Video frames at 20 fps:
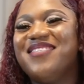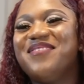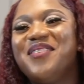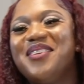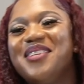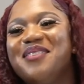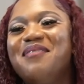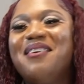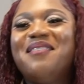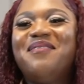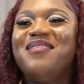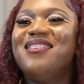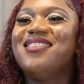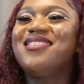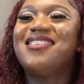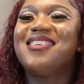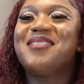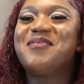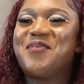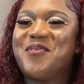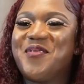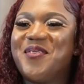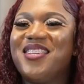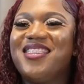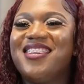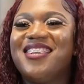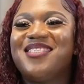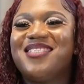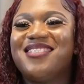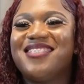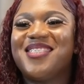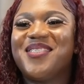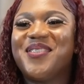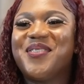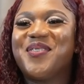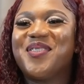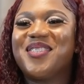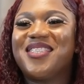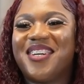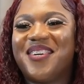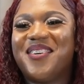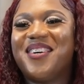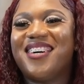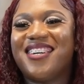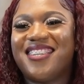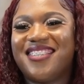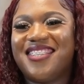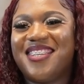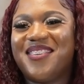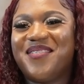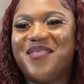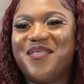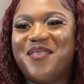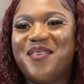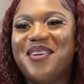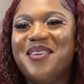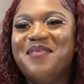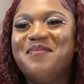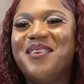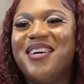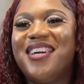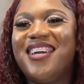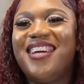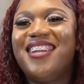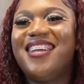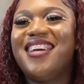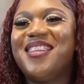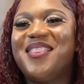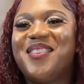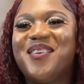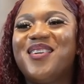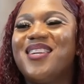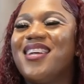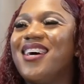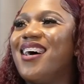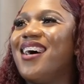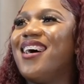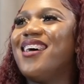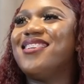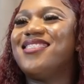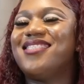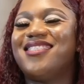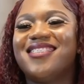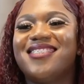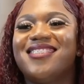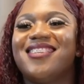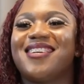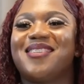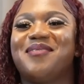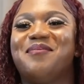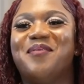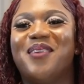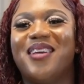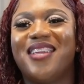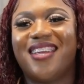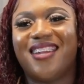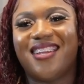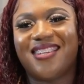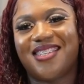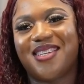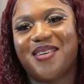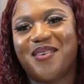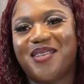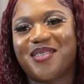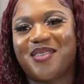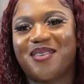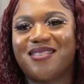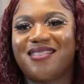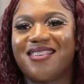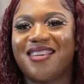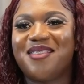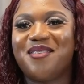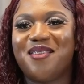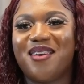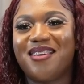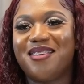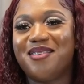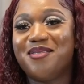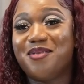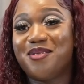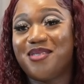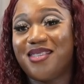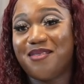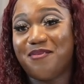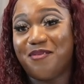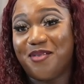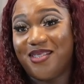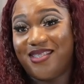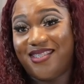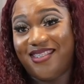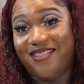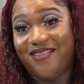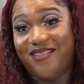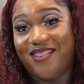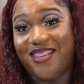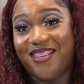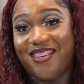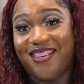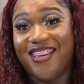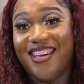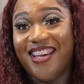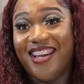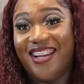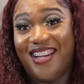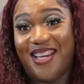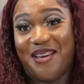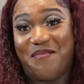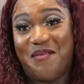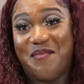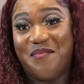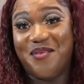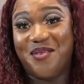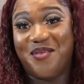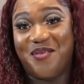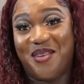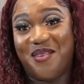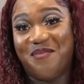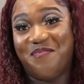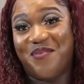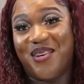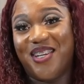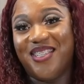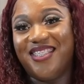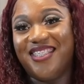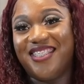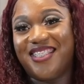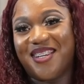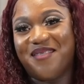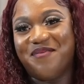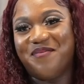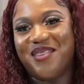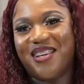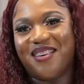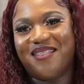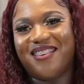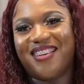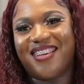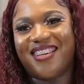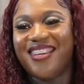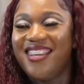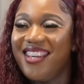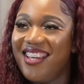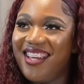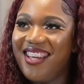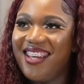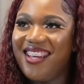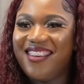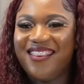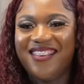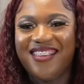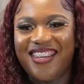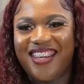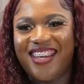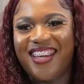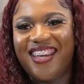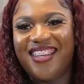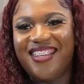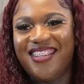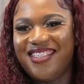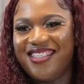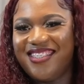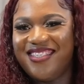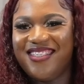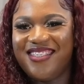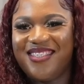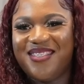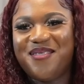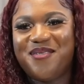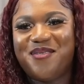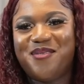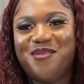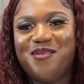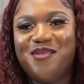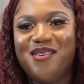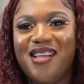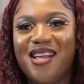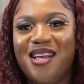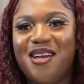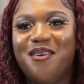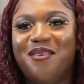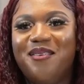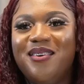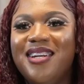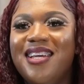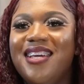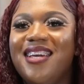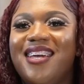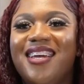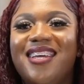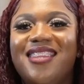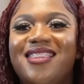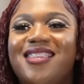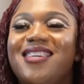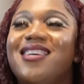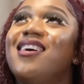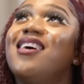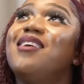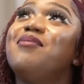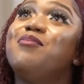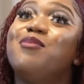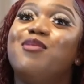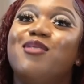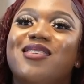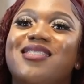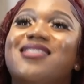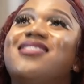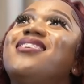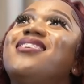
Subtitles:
But it's my first time going there to the Sota Towers. Yeah, well, in my head, I thought, it's just like some Ayana Towers because I used to see on TV, like people doing bungee jumping. I'm like, hey, okay, this looks so cool. When I get there, I go,